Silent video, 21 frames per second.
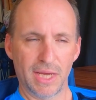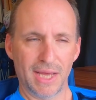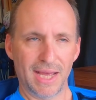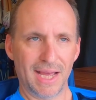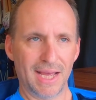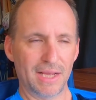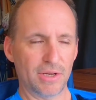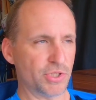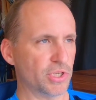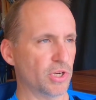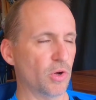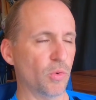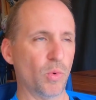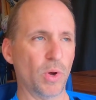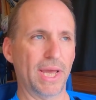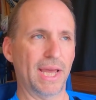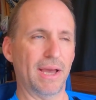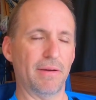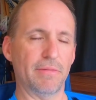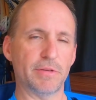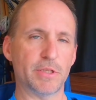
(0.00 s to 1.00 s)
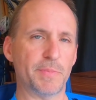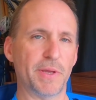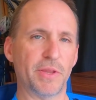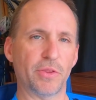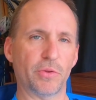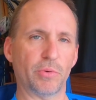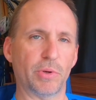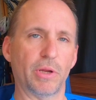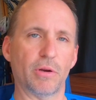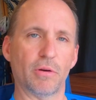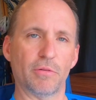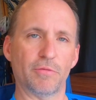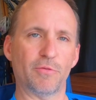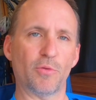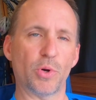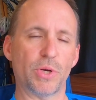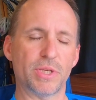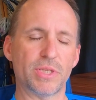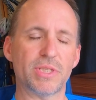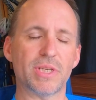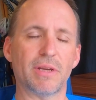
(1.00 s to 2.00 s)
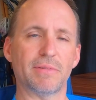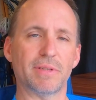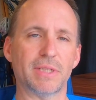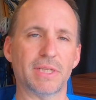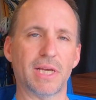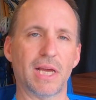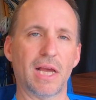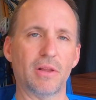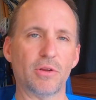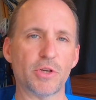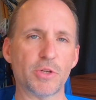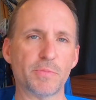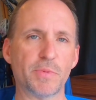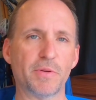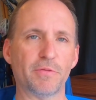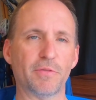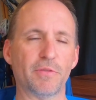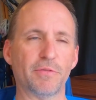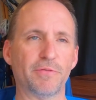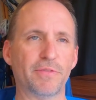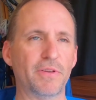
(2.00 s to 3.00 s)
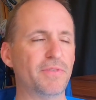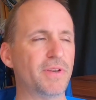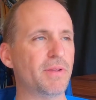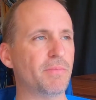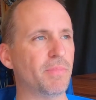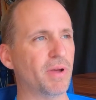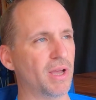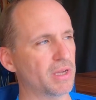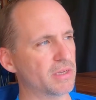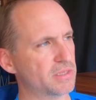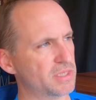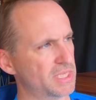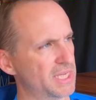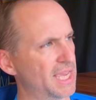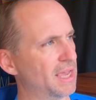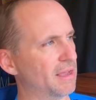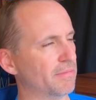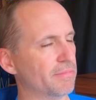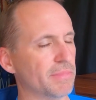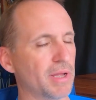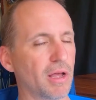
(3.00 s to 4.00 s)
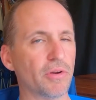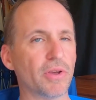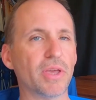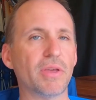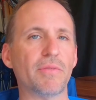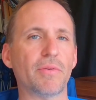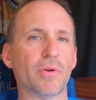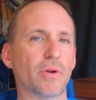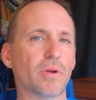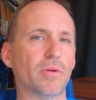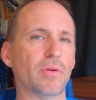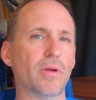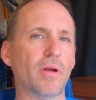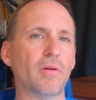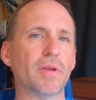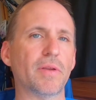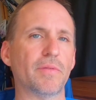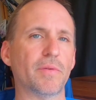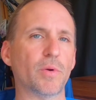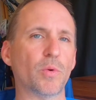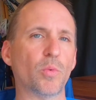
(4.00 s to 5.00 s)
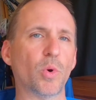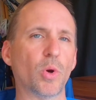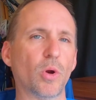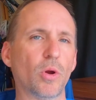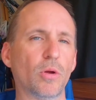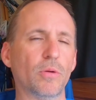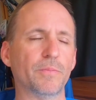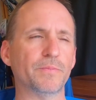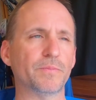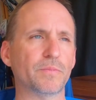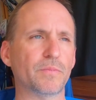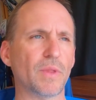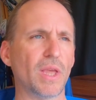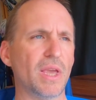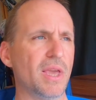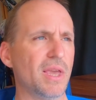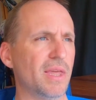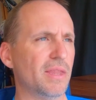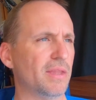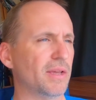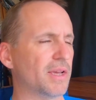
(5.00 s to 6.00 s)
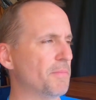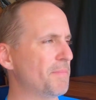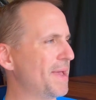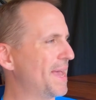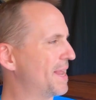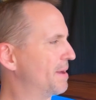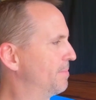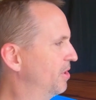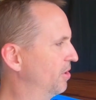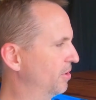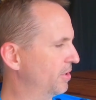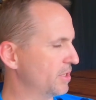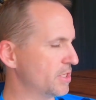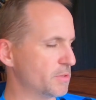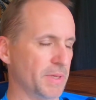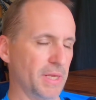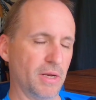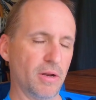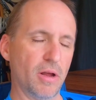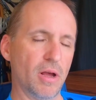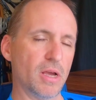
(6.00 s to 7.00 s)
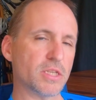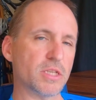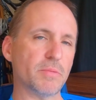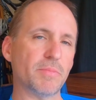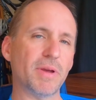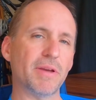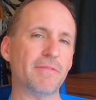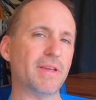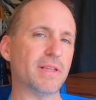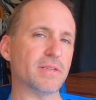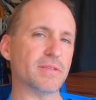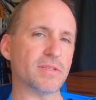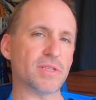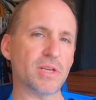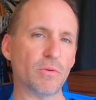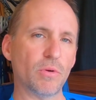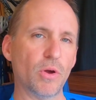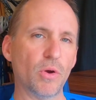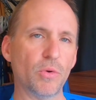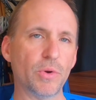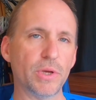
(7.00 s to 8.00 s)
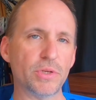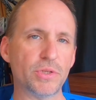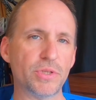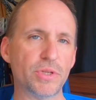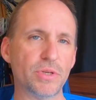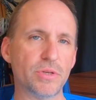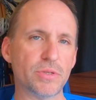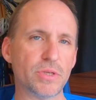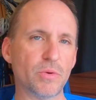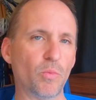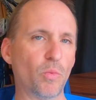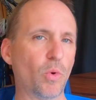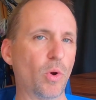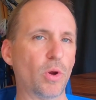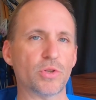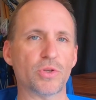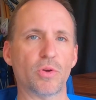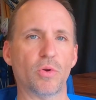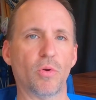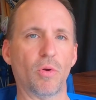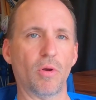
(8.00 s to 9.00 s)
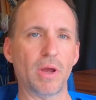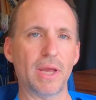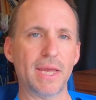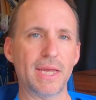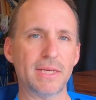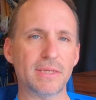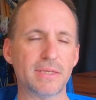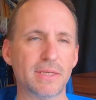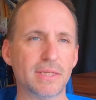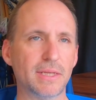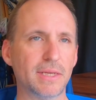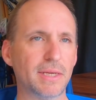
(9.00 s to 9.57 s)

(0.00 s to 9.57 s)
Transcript: There's no way I would spend $347, but for 50 bucks, yeah, I'll give it a whirl. The compatibility's been awesome. I've had zero issues. It works great.